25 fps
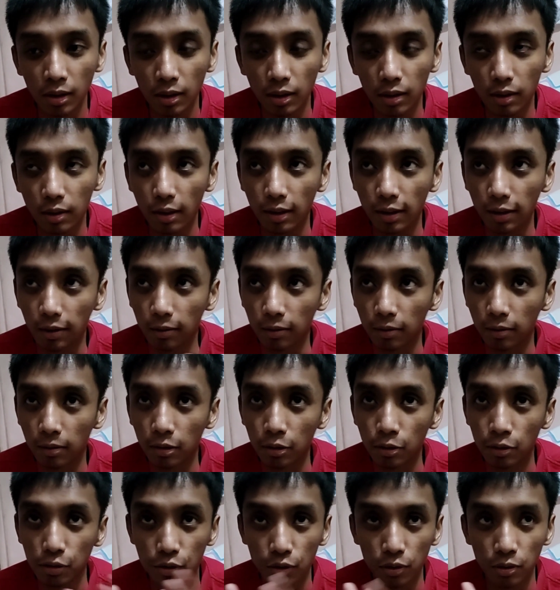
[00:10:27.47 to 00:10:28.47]
That
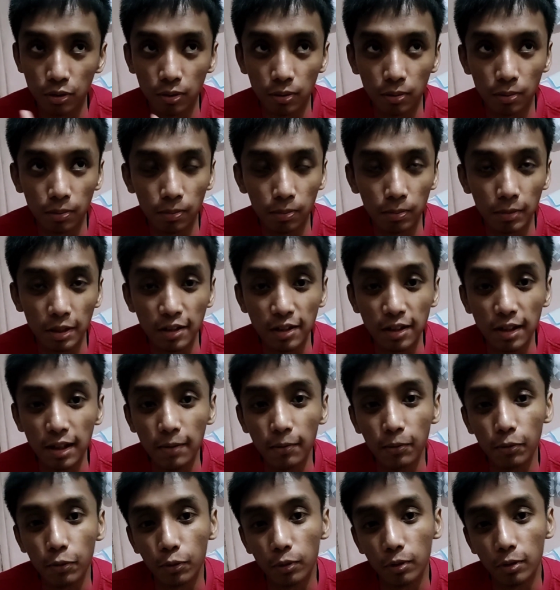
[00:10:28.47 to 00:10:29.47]
goes the same
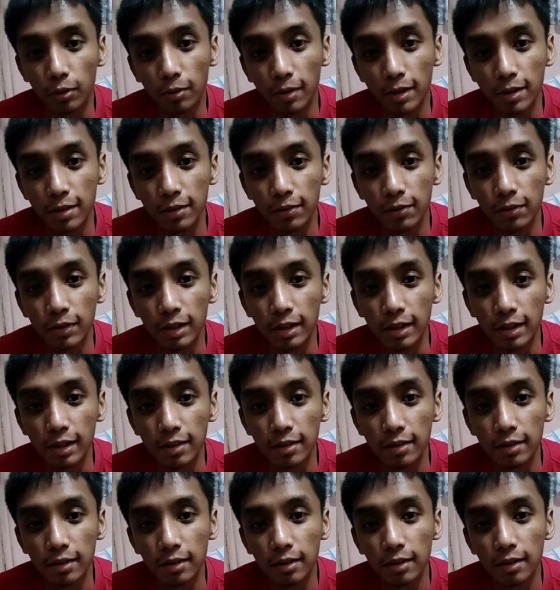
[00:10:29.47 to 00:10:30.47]
for the rest of the
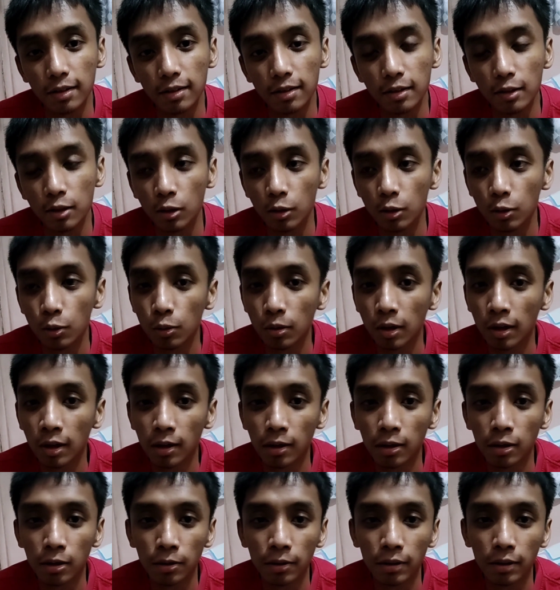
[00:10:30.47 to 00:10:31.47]
circuits that you are
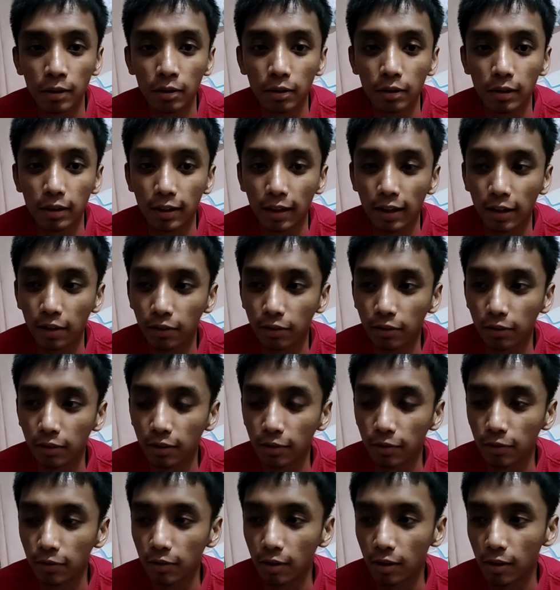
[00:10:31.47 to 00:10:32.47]
going to encounter
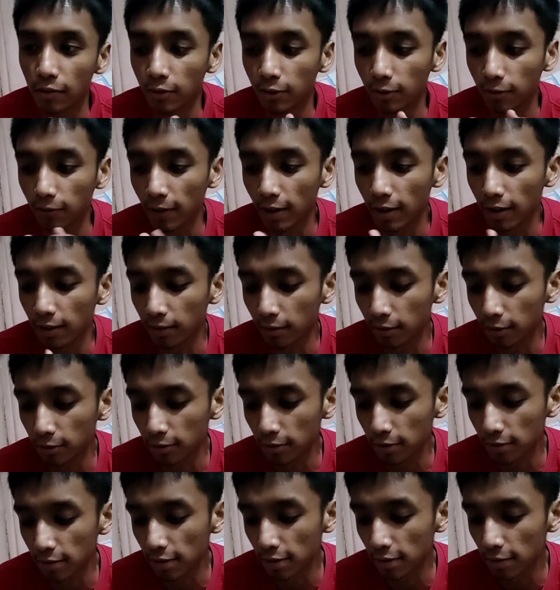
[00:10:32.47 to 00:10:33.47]
if you ever find
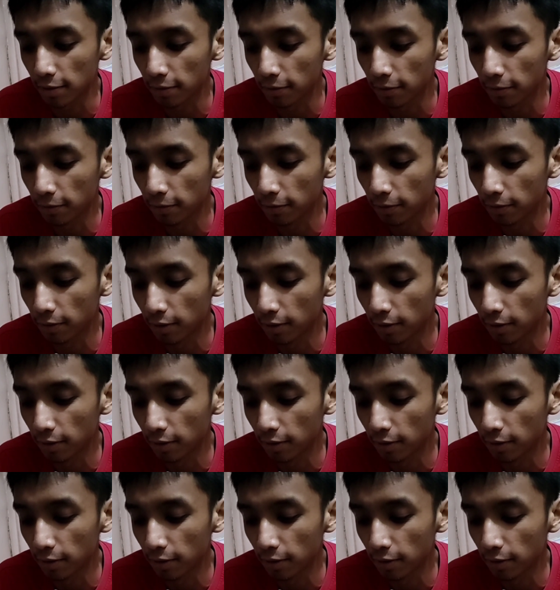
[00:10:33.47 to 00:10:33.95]
yourself